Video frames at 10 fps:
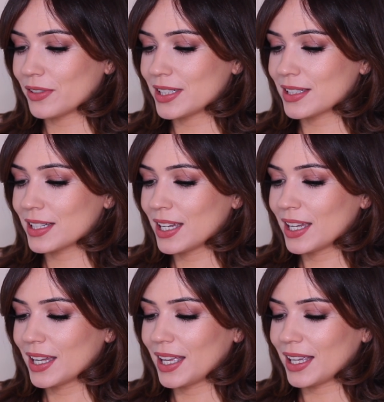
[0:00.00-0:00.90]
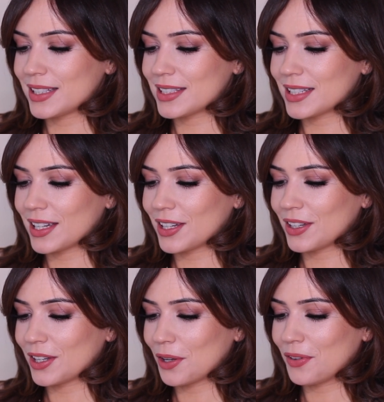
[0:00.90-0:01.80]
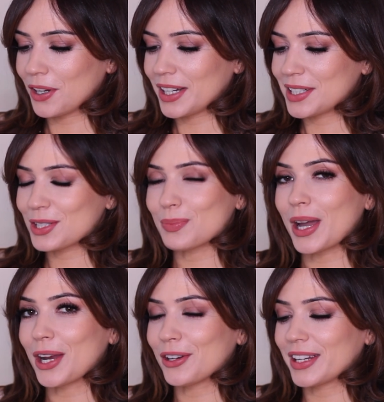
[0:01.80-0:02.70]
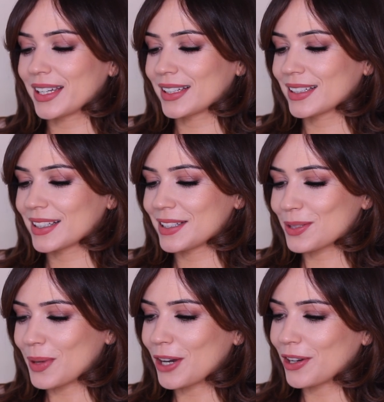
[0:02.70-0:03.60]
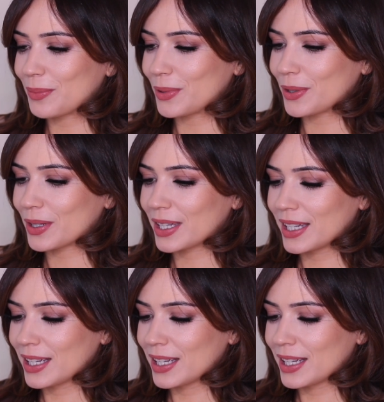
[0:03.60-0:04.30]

It's it's a, a, very inspiring, inspiring book.